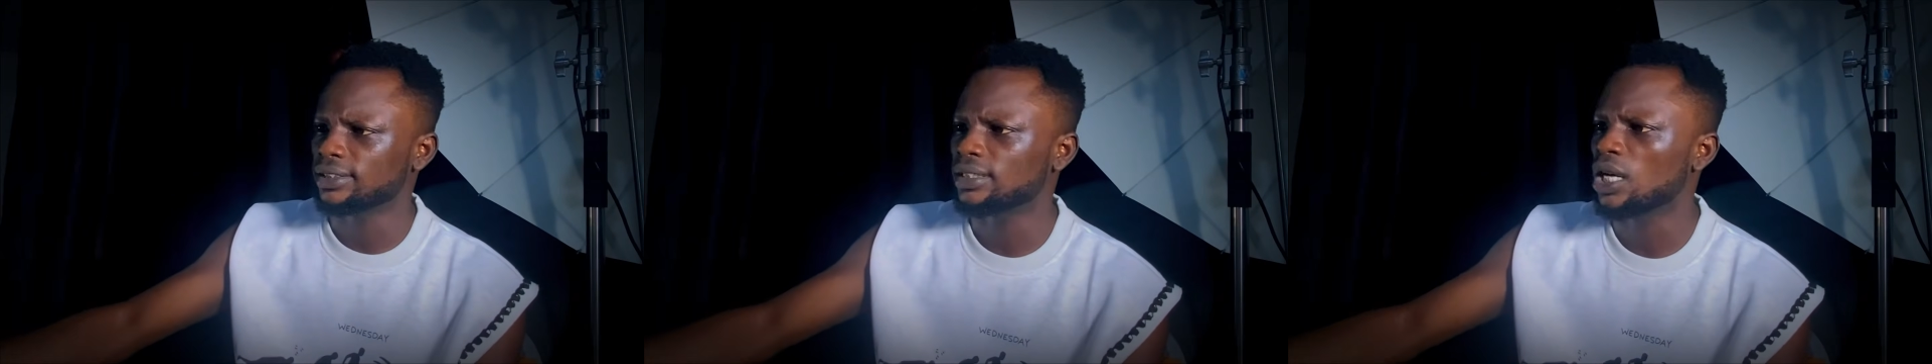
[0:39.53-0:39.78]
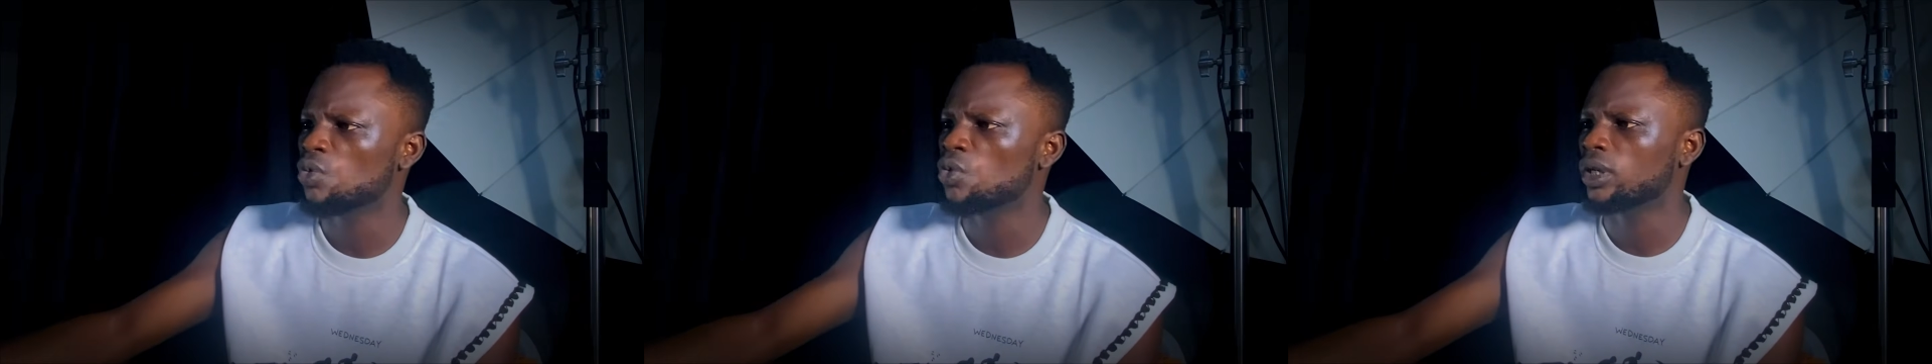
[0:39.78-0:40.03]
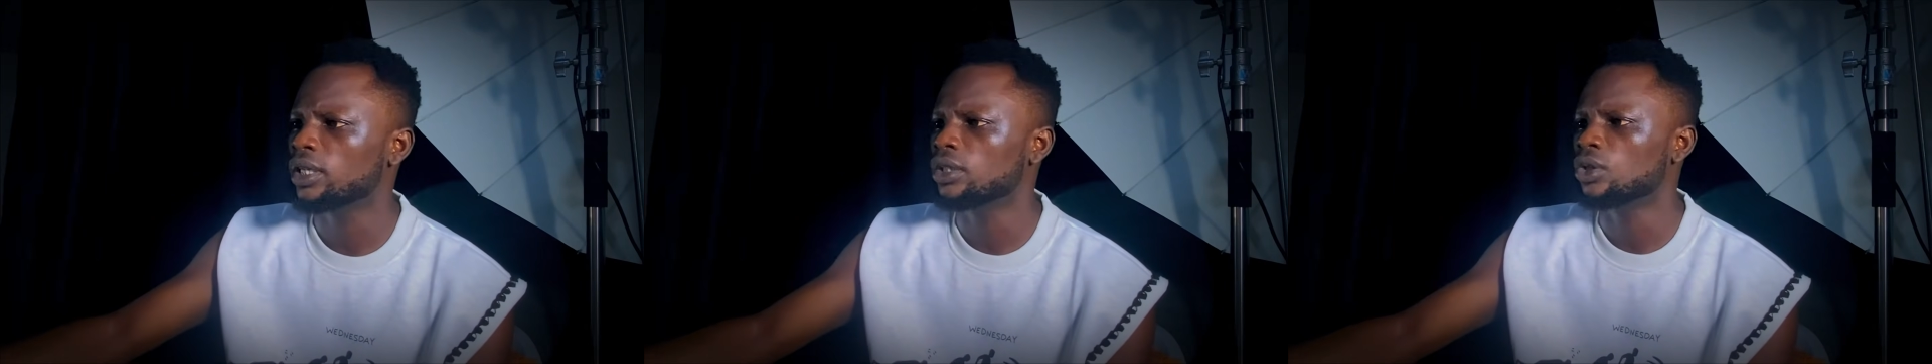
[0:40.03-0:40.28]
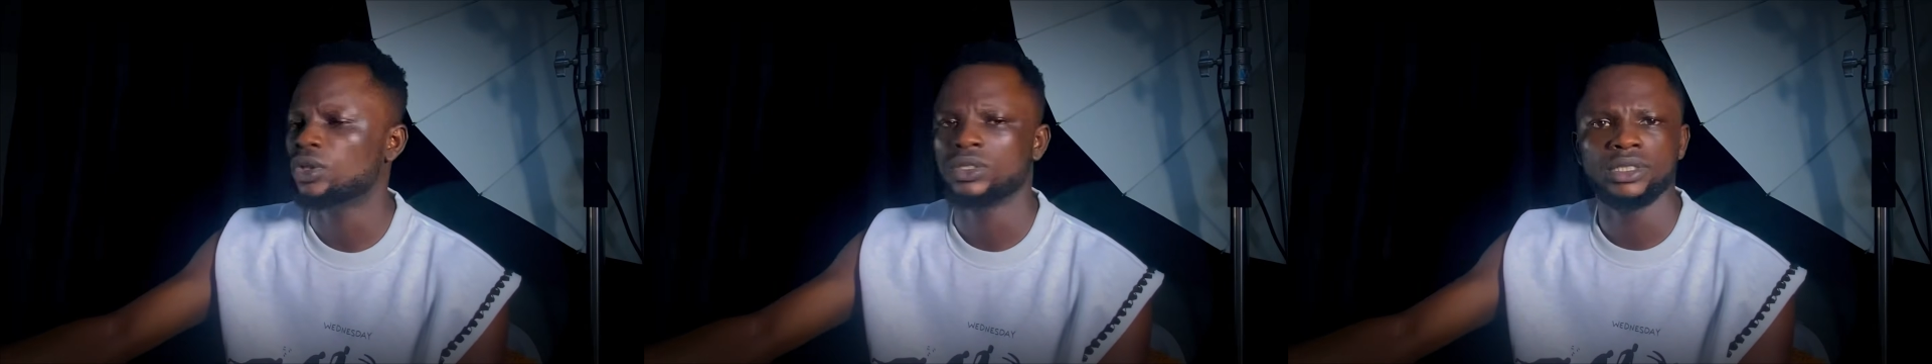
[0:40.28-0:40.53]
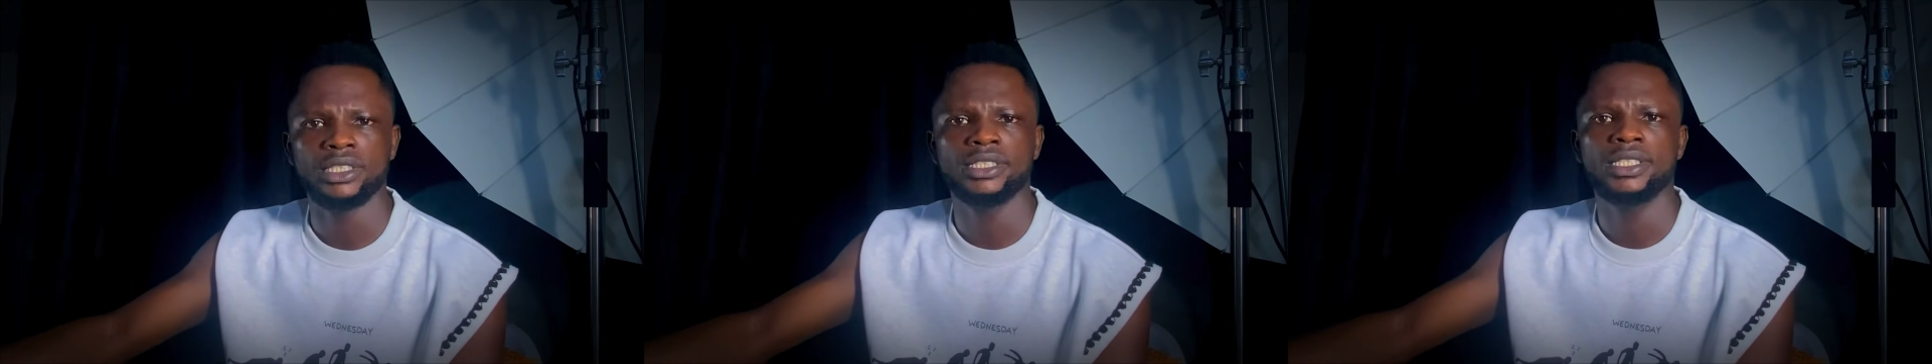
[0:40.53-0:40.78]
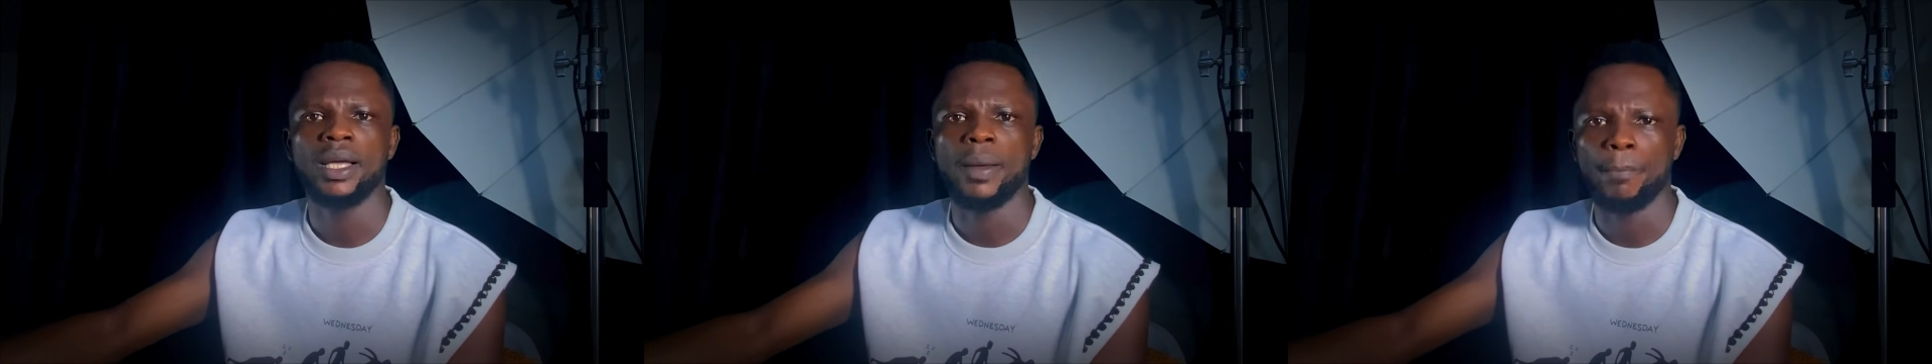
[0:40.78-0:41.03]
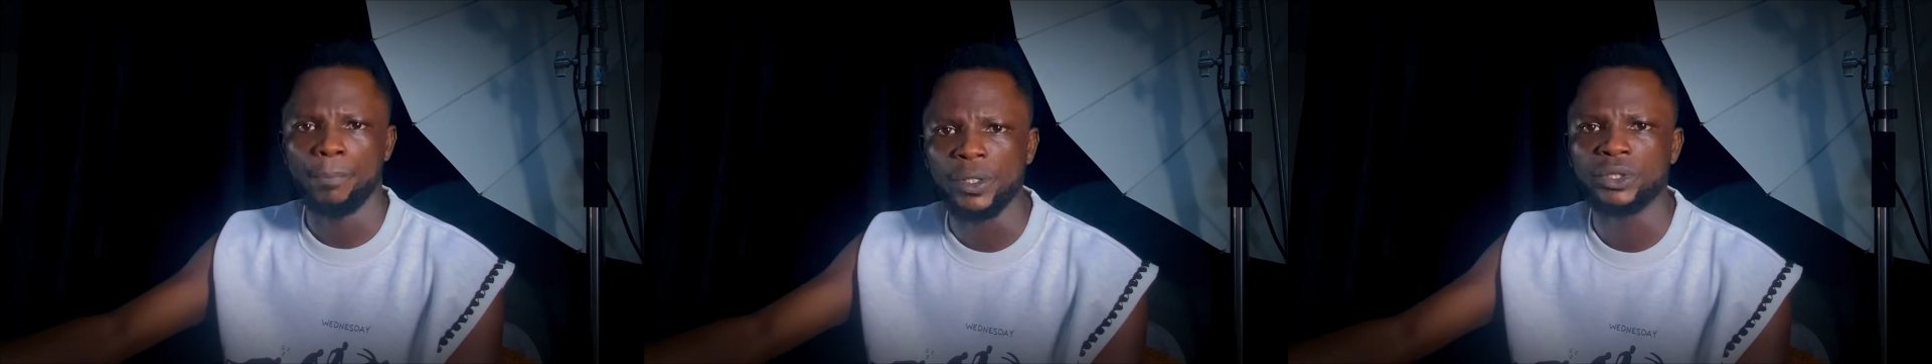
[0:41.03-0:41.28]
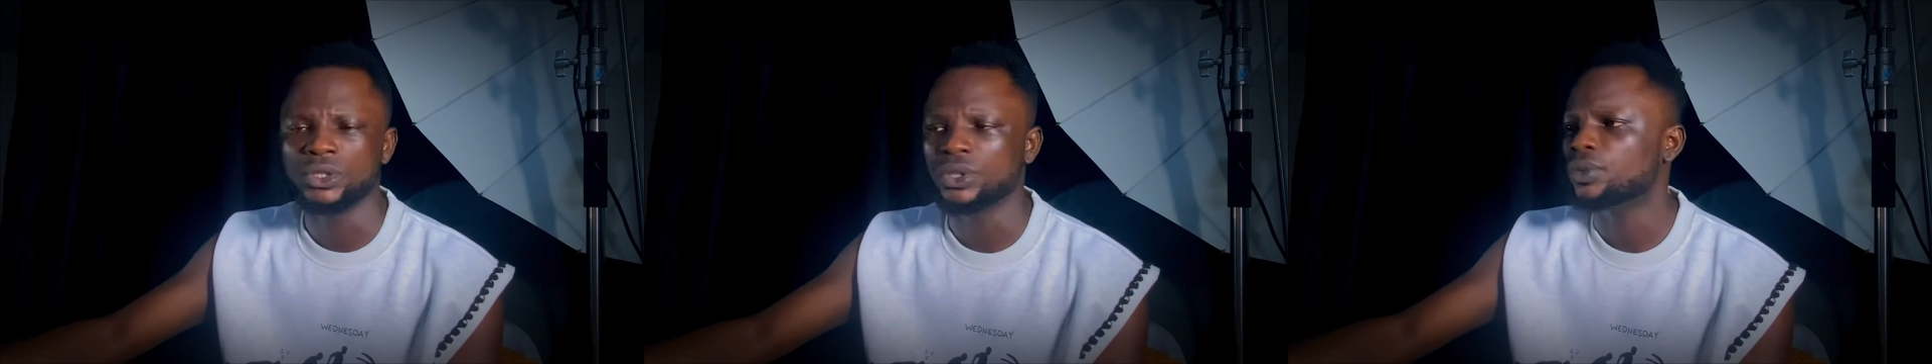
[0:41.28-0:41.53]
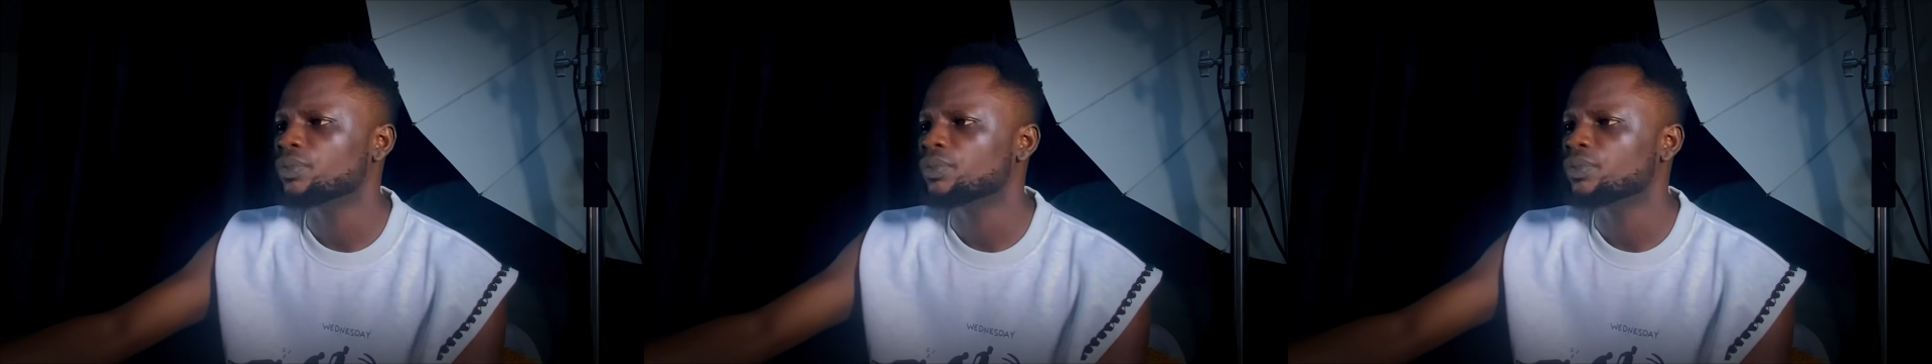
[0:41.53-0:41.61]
start working on this picture.